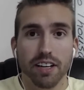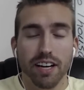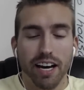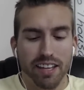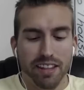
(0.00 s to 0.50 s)

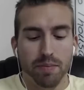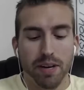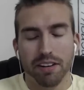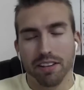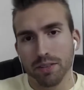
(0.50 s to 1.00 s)
I think the bigger
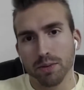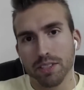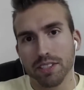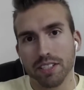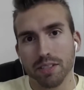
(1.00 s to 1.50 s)
thing is what
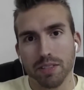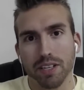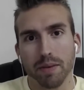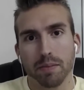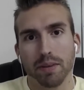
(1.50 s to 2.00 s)
system it's going
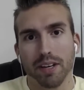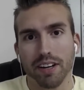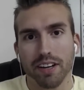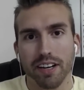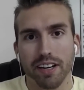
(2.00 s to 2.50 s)
to be played
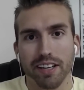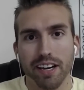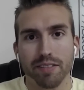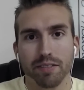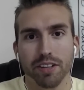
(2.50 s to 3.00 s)
on. They
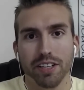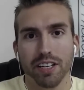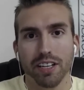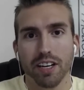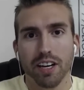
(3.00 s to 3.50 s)
haven't really...
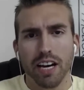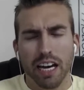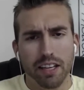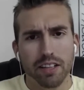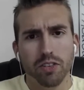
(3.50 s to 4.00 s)

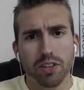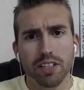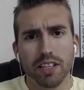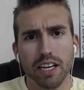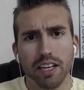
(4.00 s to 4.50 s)
did
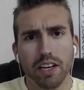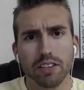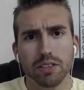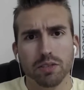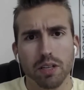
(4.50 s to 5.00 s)
they announce
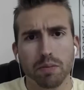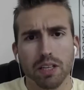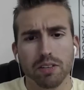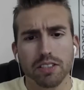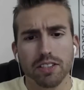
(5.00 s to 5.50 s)
it was going to be
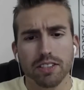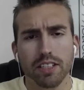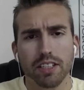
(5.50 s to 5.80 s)
360?